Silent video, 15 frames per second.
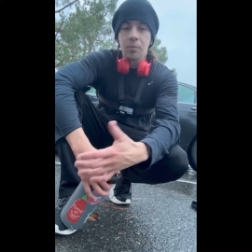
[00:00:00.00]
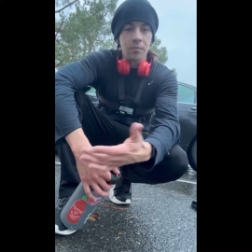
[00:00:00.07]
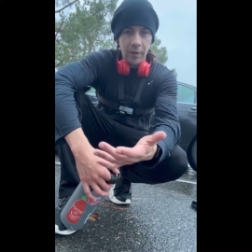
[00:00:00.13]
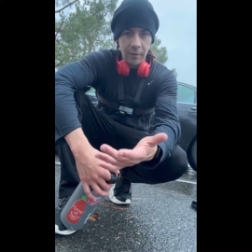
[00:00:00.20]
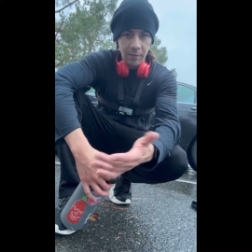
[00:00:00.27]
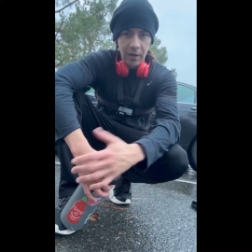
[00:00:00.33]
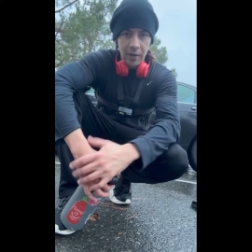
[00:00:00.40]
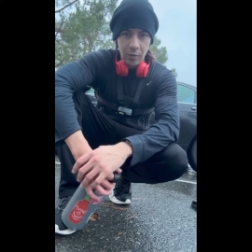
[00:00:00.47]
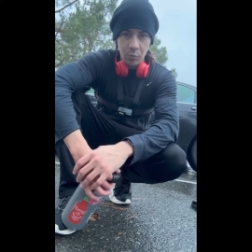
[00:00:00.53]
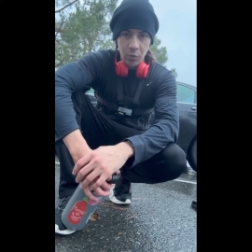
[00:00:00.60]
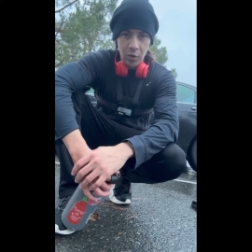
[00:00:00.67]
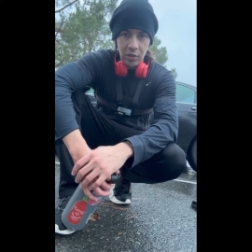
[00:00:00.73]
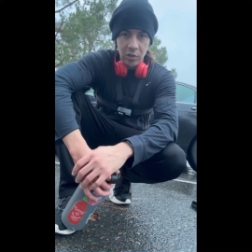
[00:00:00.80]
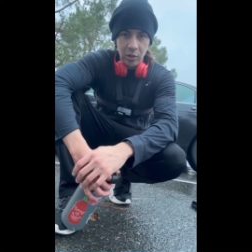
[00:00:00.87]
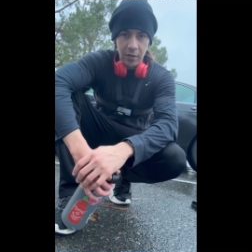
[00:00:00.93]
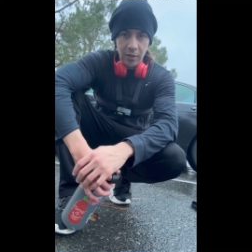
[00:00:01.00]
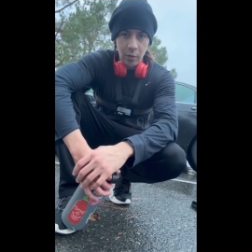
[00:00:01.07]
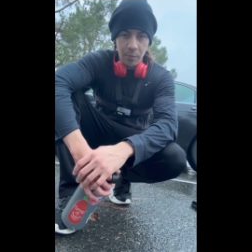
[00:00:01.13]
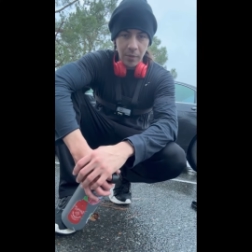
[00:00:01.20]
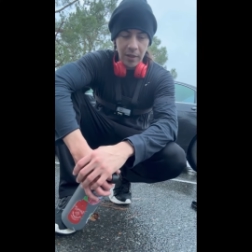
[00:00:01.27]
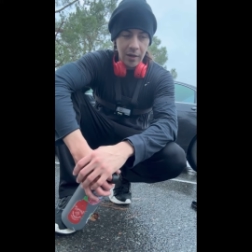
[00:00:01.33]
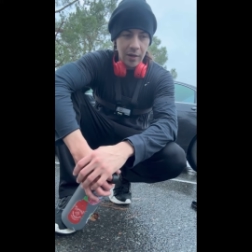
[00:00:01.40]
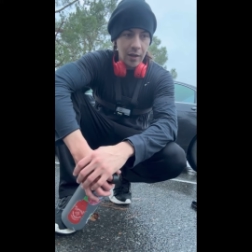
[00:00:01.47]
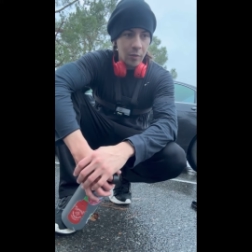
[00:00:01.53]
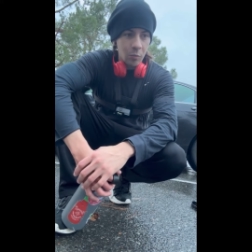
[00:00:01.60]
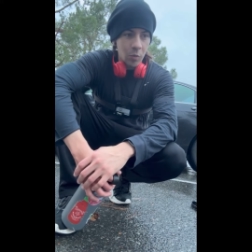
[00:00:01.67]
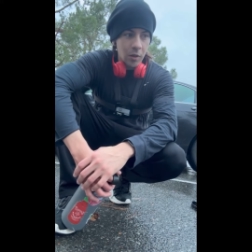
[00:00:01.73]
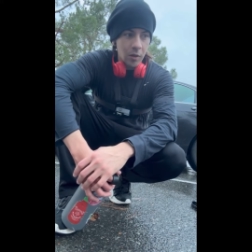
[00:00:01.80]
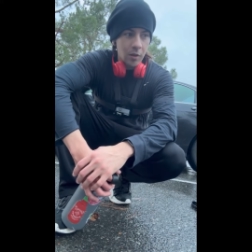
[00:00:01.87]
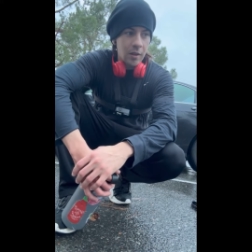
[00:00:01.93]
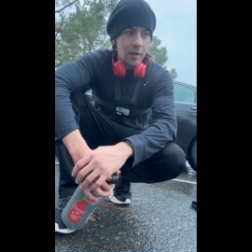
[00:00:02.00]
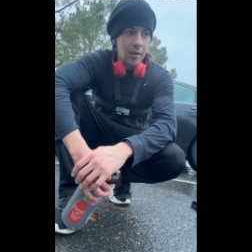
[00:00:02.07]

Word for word: if I could preach a little bit, I will.